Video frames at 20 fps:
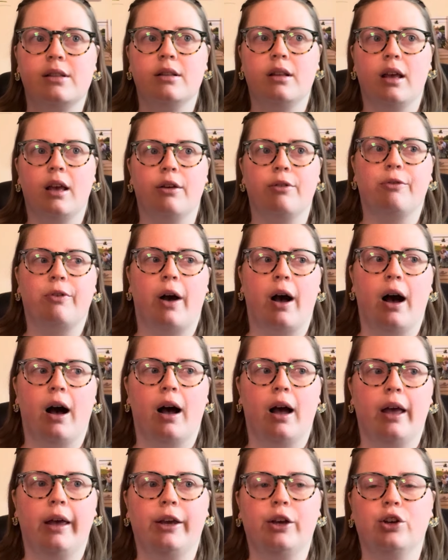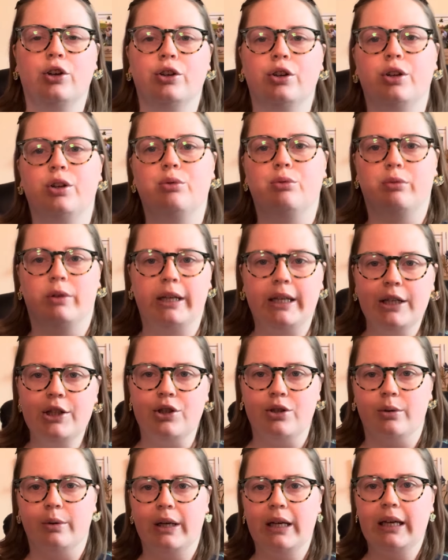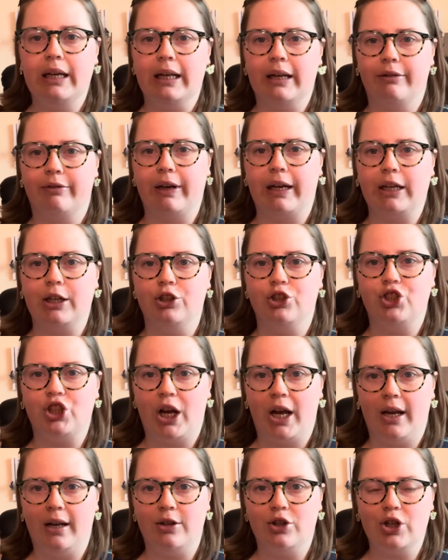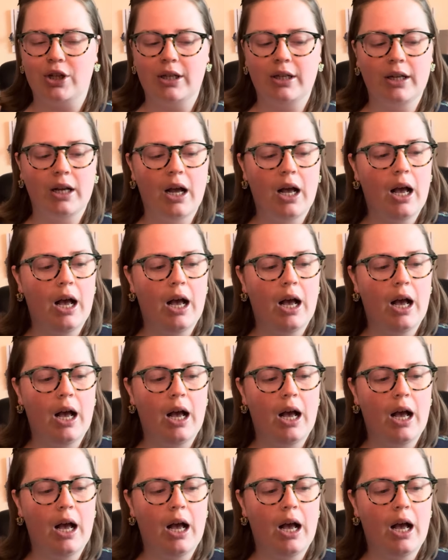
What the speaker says: If I could redo it and if I could change it,